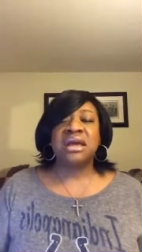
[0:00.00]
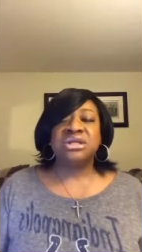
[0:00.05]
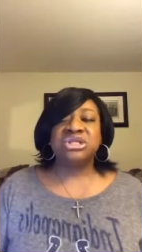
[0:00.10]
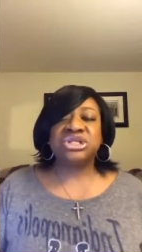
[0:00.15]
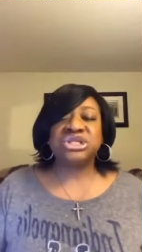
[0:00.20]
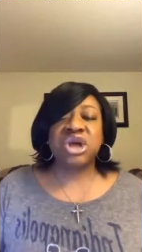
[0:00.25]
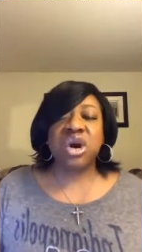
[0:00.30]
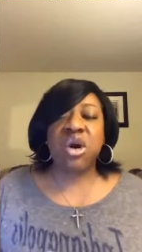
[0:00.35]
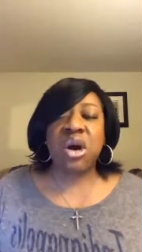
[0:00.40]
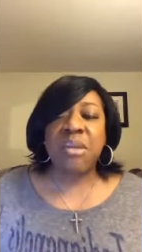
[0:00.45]

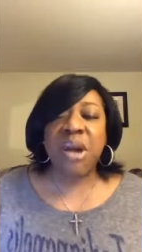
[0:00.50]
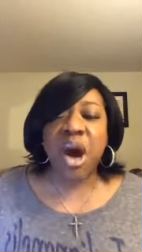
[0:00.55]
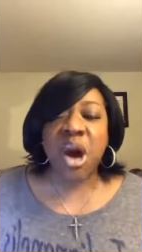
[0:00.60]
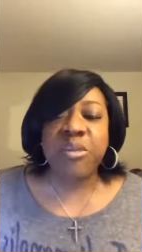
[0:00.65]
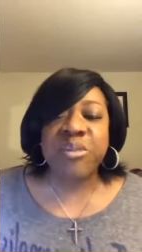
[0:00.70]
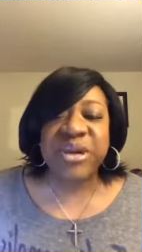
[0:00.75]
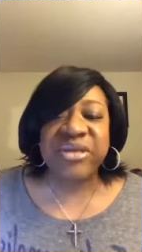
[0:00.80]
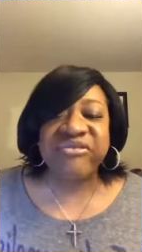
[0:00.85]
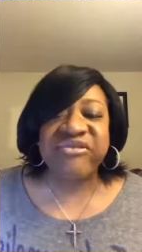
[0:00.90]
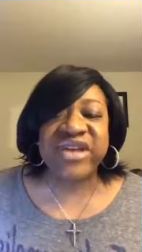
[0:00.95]
Show them
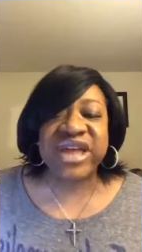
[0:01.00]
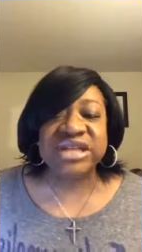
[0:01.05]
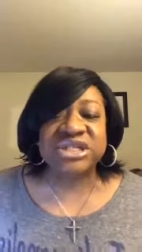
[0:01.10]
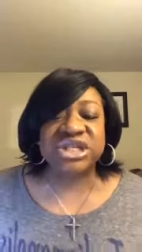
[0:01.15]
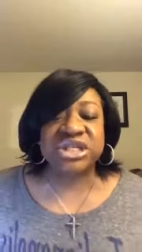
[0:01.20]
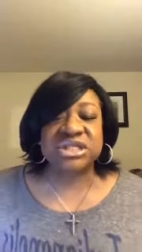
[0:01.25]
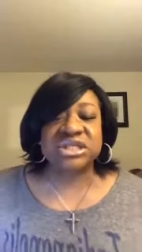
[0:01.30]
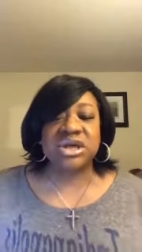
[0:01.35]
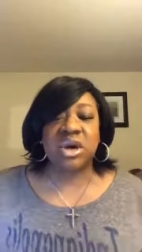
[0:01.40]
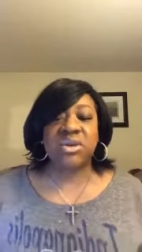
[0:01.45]
open
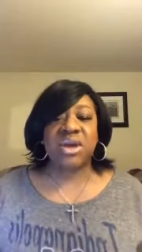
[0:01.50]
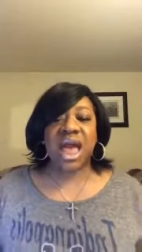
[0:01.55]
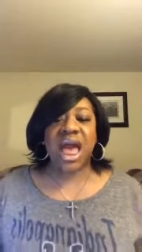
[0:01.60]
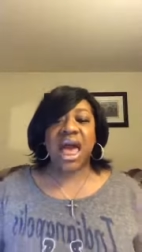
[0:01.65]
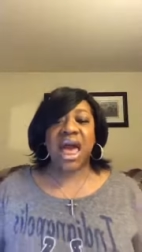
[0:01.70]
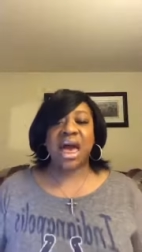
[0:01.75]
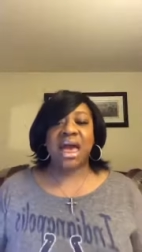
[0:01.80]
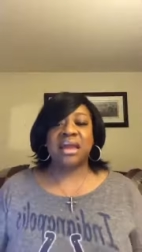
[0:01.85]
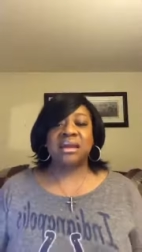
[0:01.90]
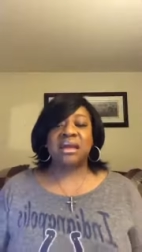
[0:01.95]
visions, oh
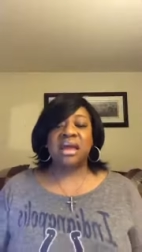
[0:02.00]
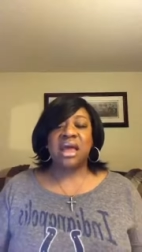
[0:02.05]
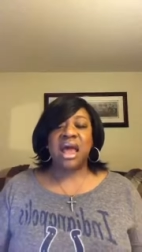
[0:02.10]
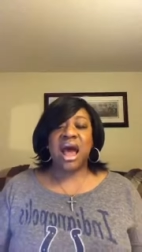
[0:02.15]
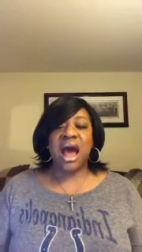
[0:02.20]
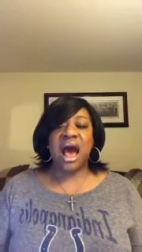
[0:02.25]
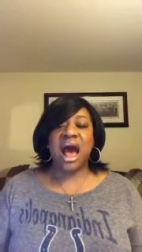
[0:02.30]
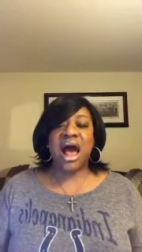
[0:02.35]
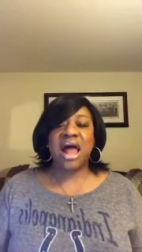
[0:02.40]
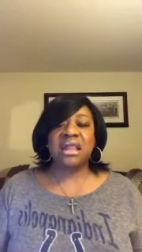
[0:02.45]
God.
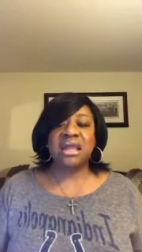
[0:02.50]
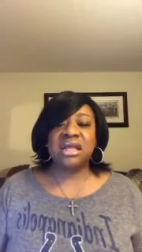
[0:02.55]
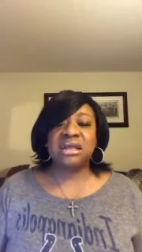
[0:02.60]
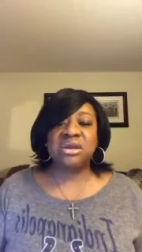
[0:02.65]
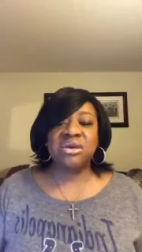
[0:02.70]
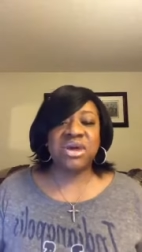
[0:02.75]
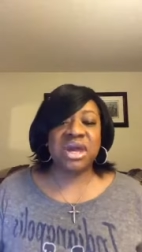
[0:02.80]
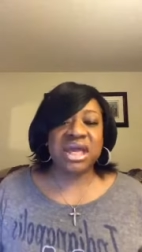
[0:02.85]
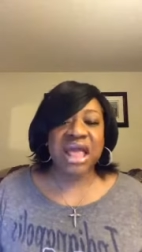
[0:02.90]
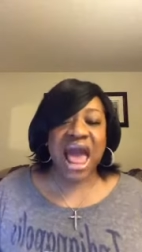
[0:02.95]

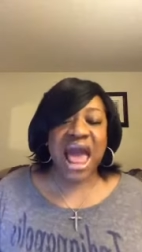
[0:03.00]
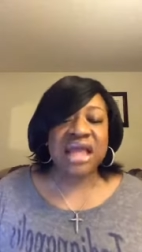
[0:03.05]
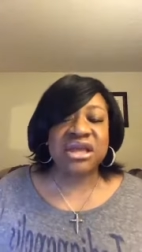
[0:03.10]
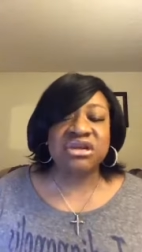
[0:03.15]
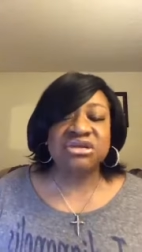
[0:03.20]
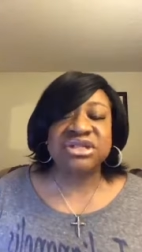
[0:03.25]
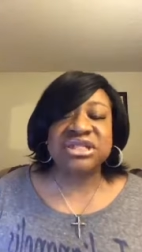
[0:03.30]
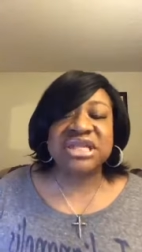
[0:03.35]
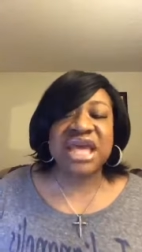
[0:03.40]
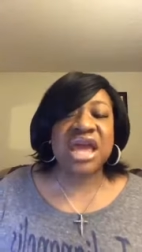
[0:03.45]
Hallelujah, God.
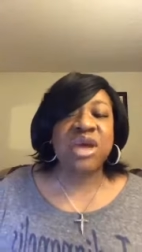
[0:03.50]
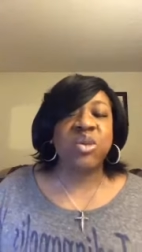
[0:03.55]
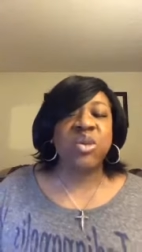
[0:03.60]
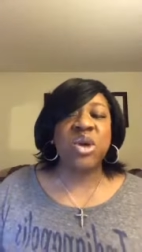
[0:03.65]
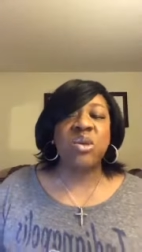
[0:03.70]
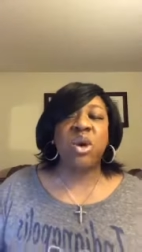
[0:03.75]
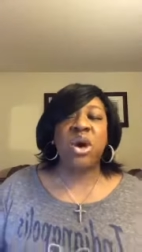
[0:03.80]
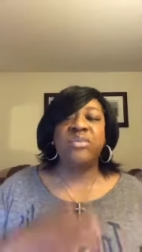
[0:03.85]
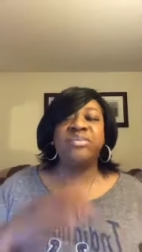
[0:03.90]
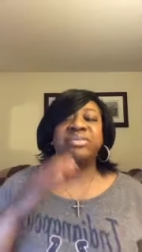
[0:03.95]
You said
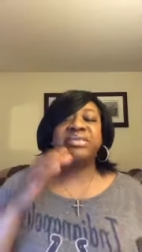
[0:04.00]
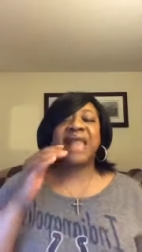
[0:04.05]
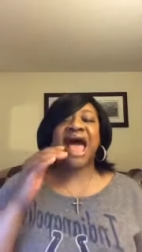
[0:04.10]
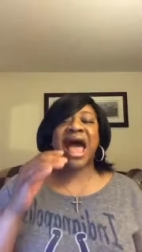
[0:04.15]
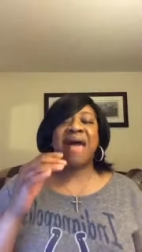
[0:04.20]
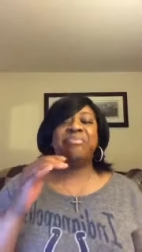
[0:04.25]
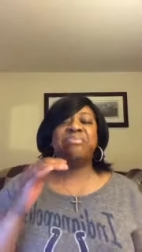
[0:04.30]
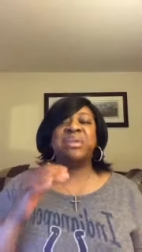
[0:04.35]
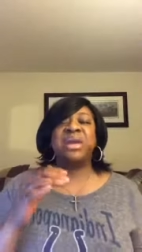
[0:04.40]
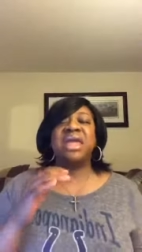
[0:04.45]
we will
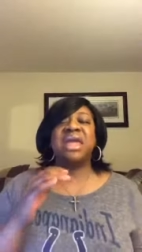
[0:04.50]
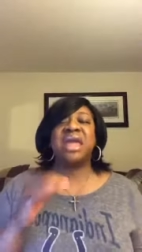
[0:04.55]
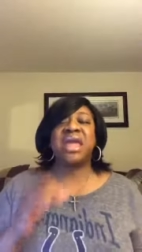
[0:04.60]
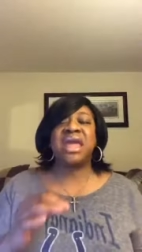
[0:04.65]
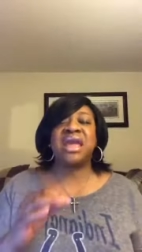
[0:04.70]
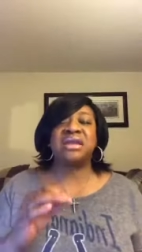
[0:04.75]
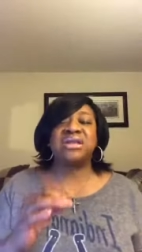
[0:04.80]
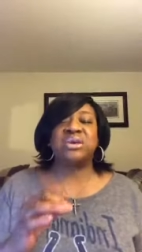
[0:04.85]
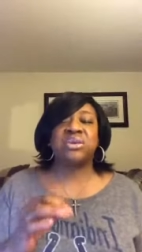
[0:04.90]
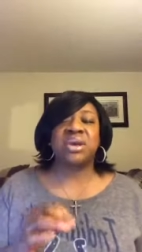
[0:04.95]
not be
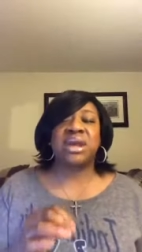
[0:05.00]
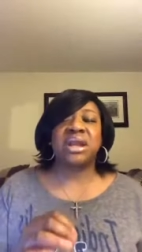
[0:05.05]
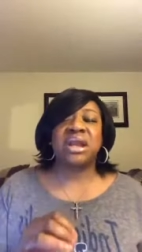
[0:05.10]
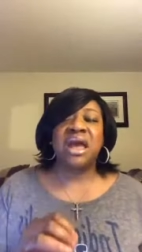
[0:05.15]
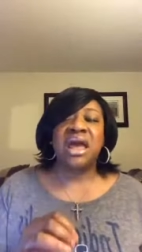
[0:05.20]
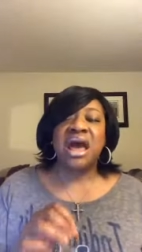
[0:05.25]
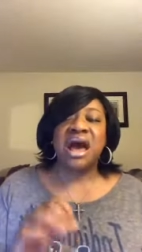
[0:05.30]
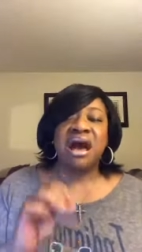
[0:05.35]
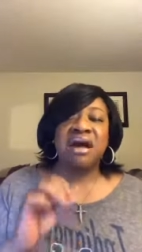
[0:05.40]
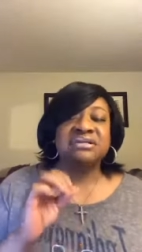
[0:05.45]
ignorant
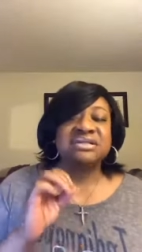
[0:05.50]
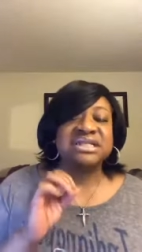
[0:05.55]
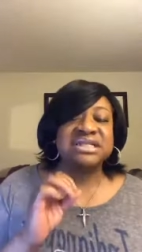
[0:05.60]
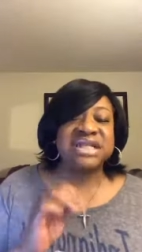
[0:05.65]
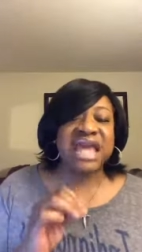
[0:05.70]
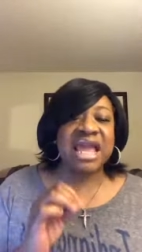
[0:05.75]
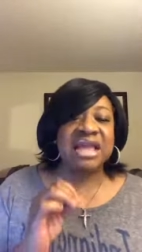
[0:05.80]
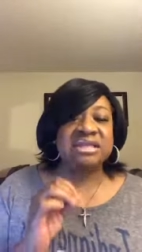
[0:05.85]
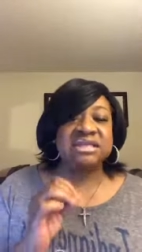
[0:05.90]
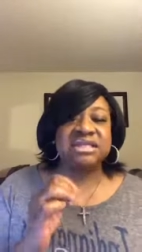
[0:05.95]
of
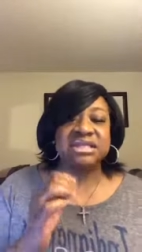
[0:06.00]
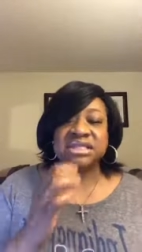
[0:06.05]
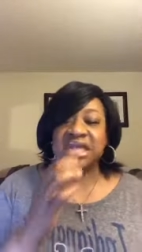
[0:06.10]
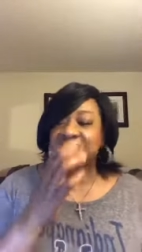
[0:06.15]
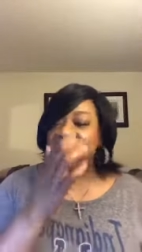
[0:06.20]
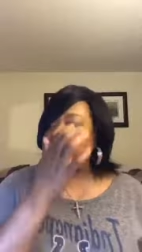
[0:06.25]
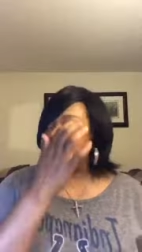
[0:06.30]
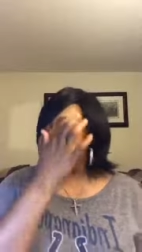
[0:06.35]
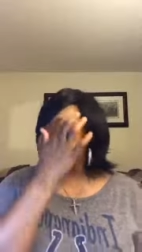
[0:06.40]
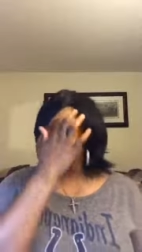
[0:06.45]
Satan's
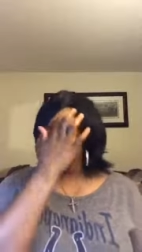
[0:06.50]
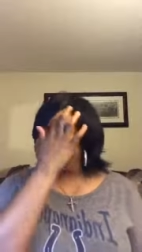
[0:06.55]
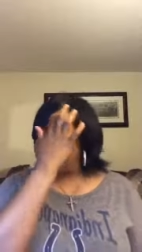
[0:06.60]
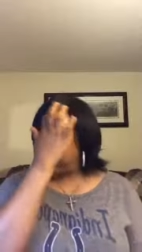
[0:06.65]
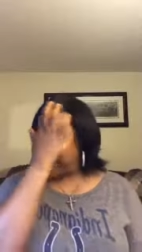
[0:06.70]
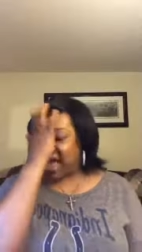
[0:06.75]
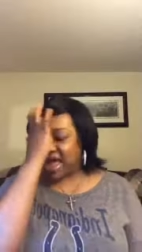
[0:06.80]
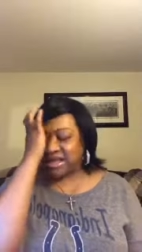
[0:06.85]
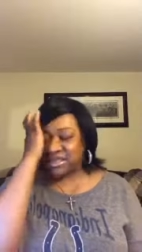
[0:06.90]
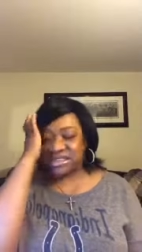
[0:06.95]
schemes and
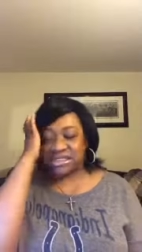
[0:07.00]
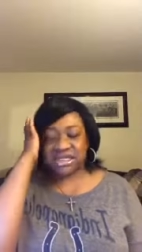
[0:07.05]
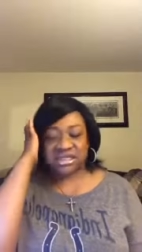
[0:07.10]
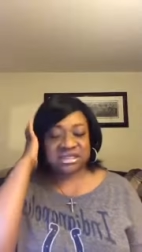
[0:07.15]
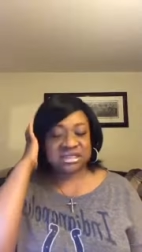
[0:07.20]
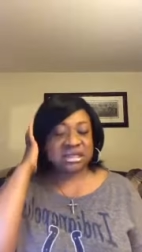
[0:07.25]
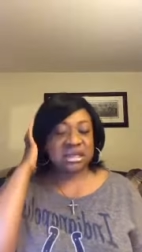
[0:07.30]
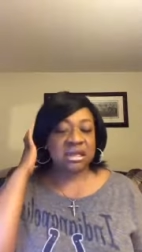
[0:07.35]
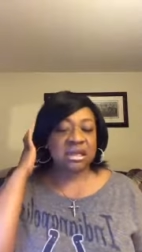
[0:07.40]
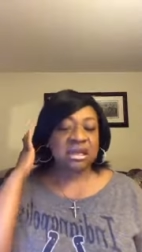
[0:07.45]

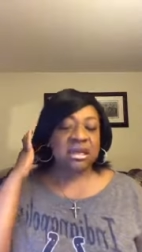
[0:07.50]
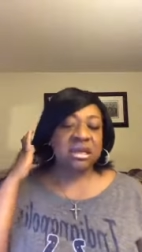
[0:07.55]
devices.